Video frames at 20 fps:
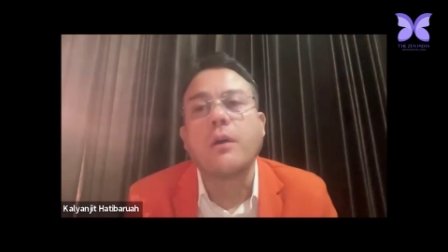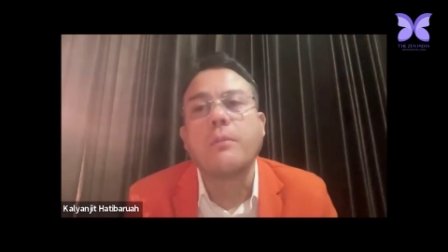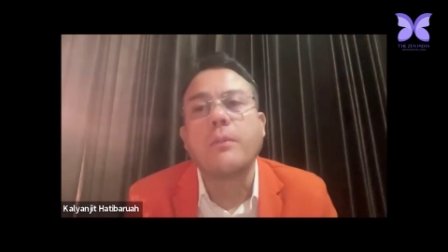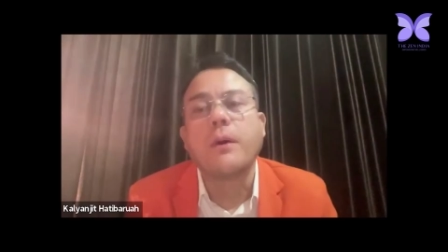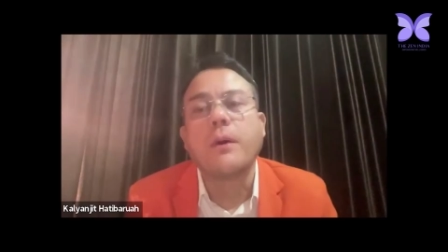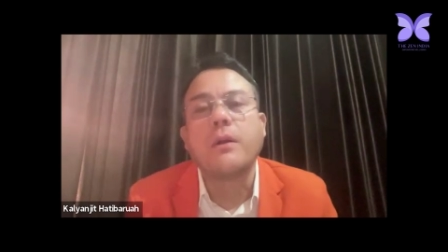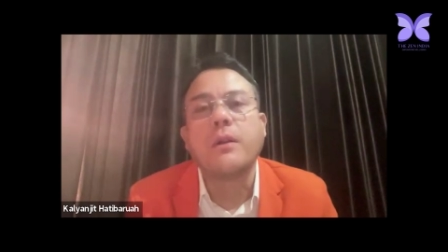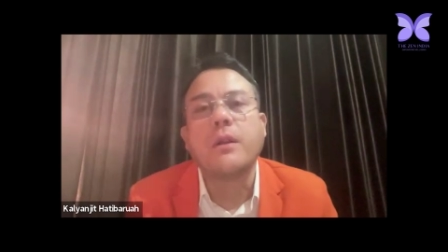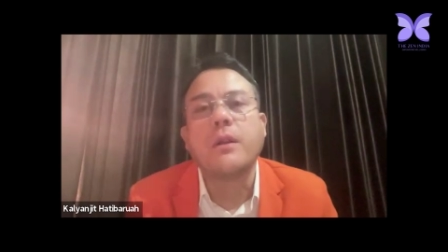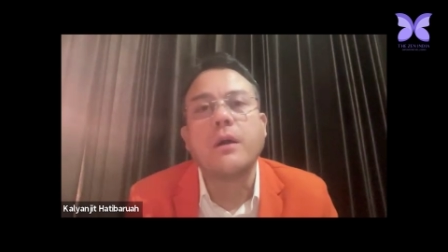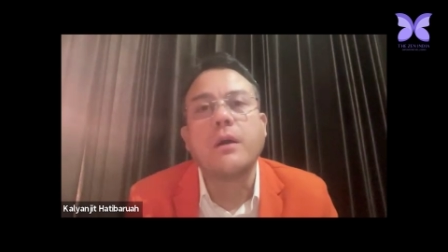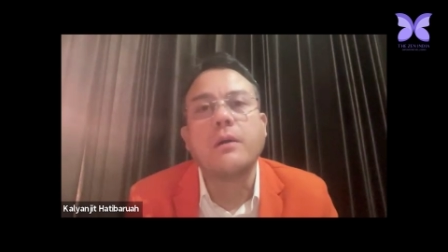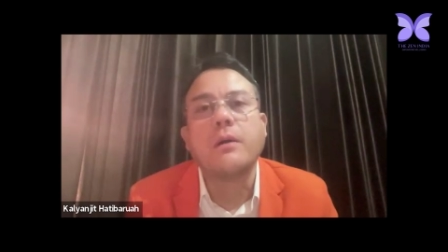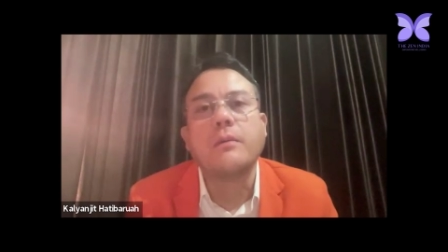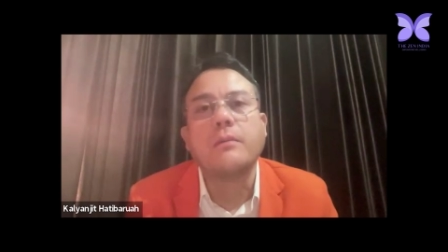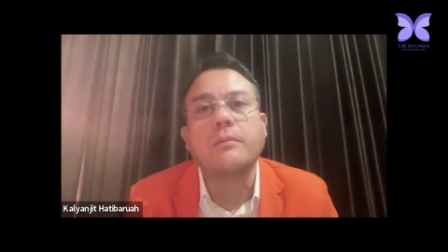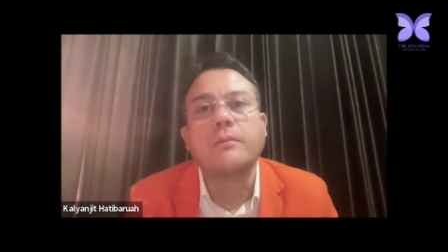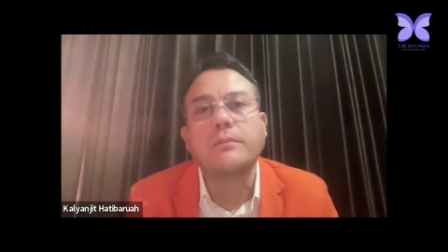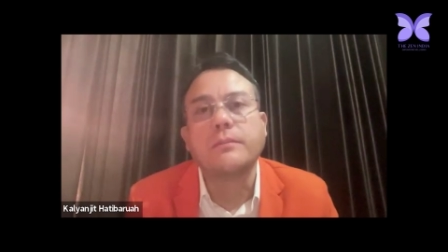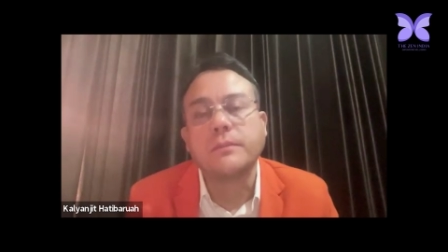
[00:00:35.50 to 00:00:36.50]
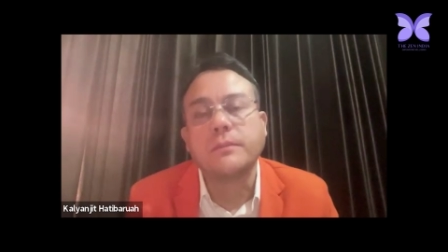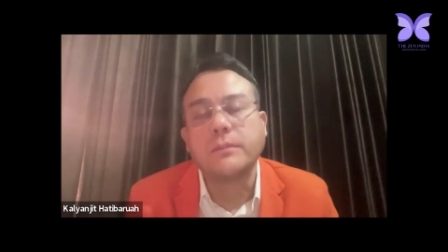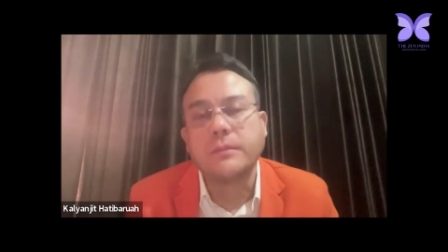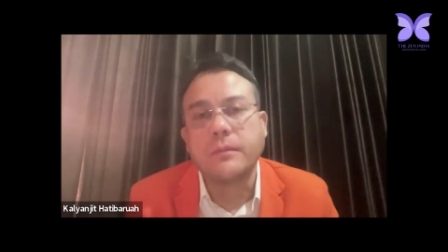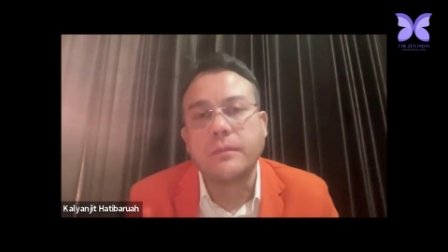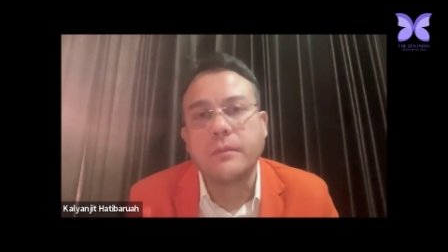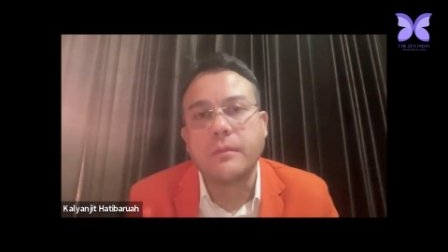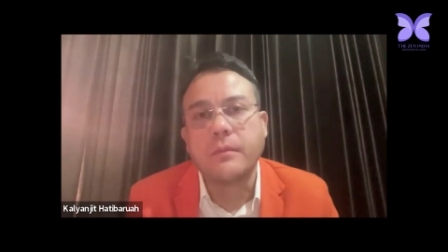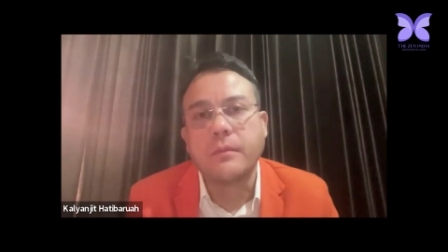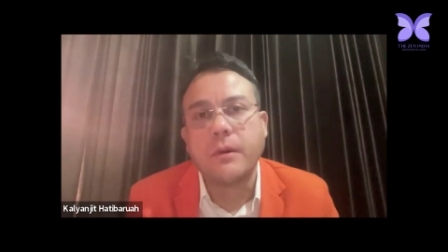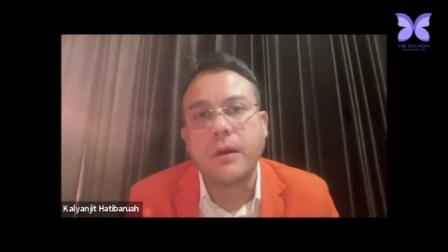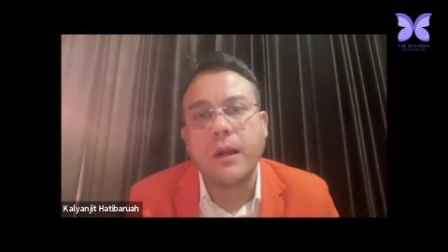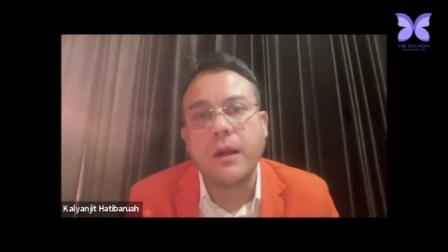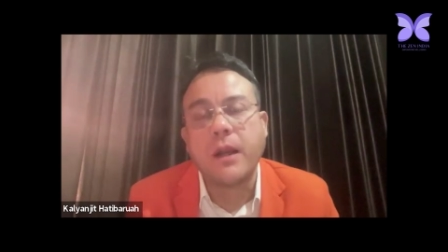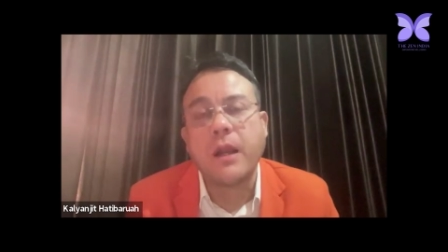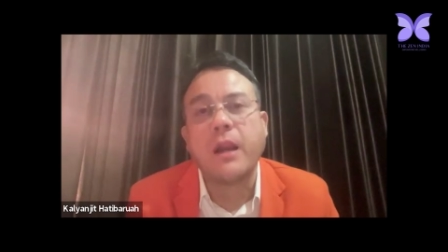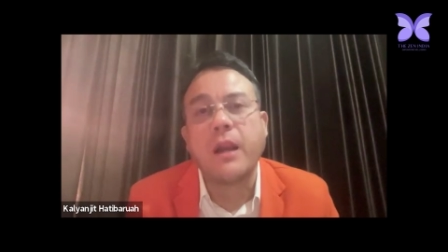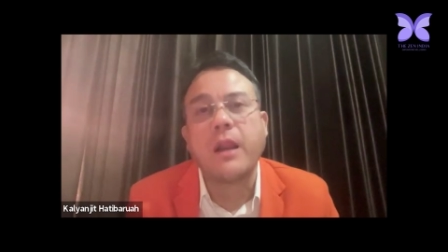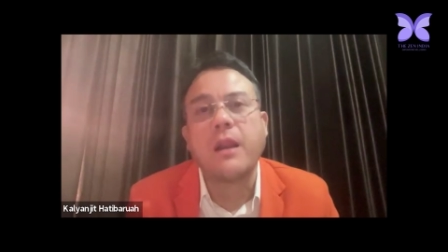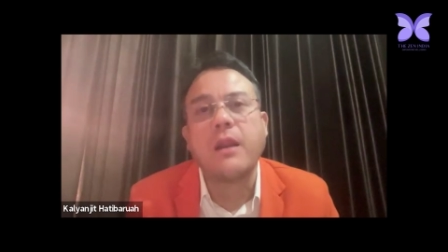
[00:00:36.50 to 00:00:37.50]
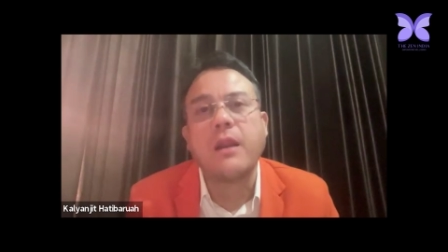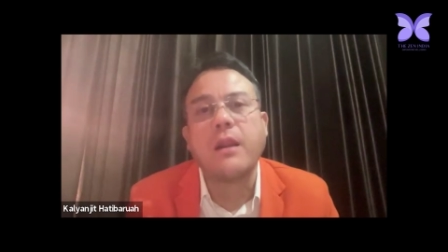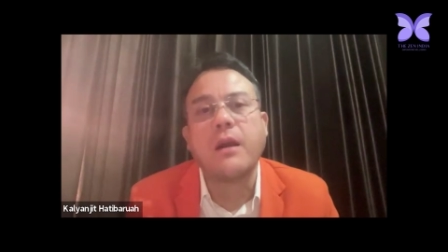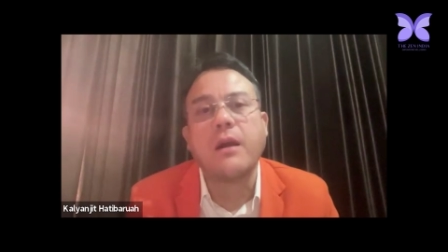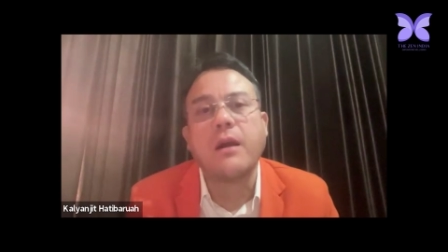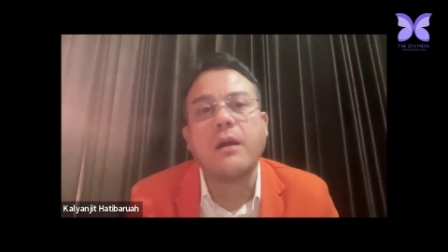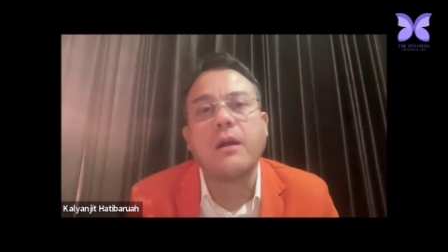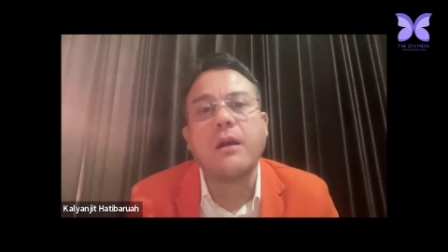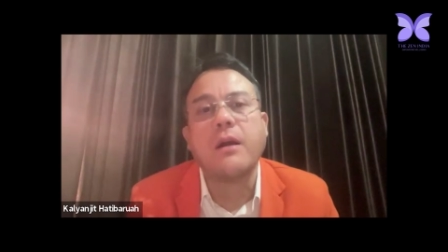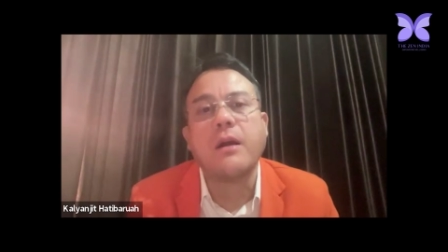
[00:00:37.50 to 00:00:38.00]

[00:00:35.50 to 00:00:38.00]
Talking about the current